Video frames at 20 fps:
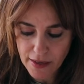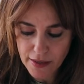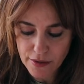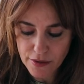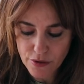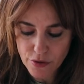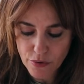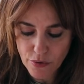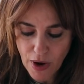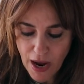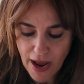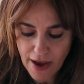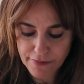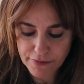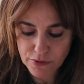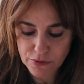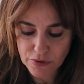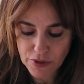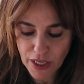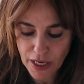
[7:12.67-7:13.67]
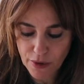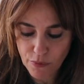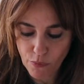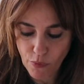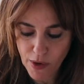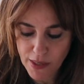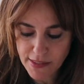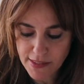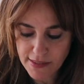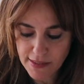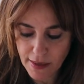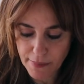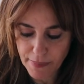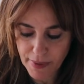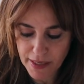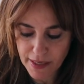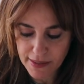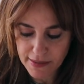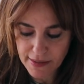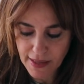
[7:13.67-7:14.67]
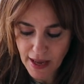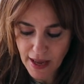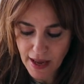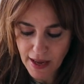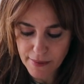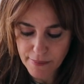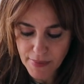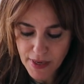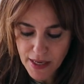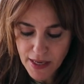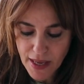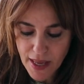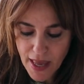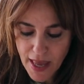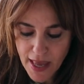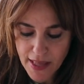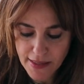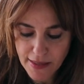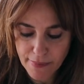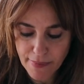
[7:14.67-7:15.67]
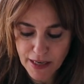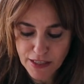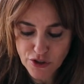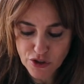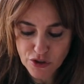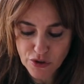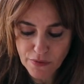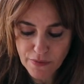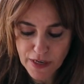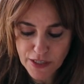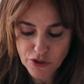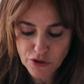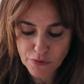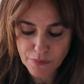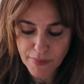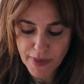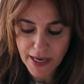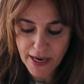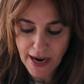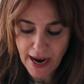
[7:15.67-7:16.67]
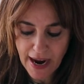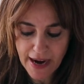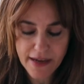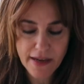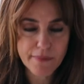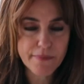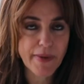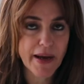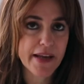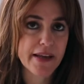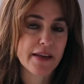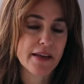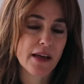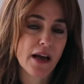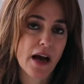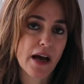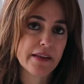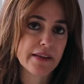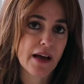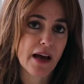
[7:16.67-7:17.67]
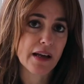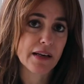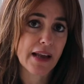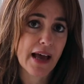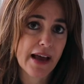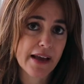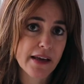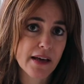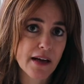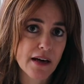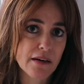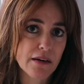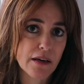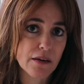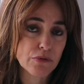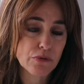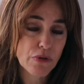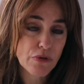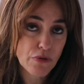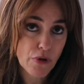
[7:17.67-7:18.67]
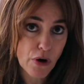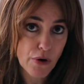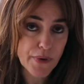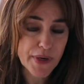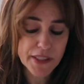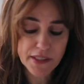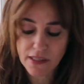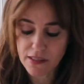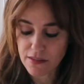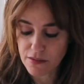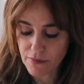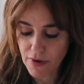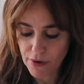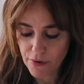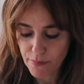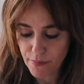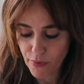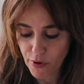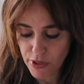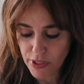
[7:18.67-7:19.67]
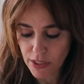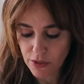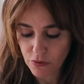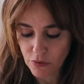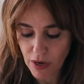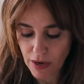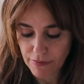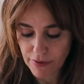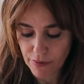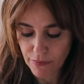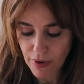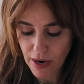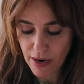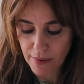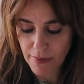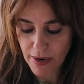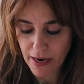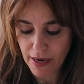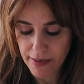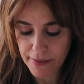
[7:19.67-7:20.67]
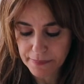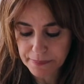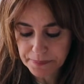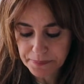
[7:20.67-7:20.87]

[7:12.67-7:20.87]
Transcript: you have to take one step at a time, and the Baal Shuvah should be guided by an halachic authority. It's very important to have a rabbi,